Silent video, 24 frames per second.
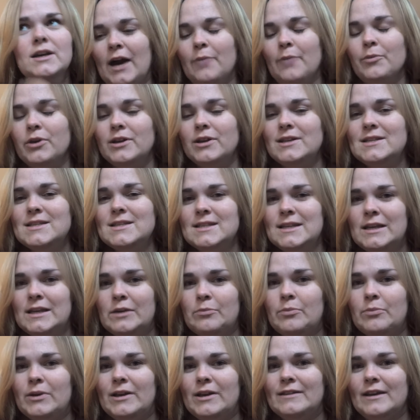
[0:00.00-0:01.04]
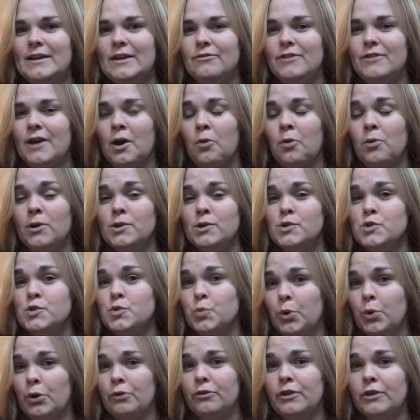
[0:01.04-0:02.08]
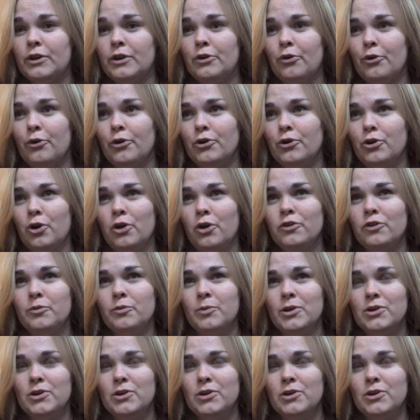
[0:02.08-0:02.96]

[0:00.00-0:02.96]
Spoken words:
Yeah, I'm gonna see a bit if that one's worth it or not,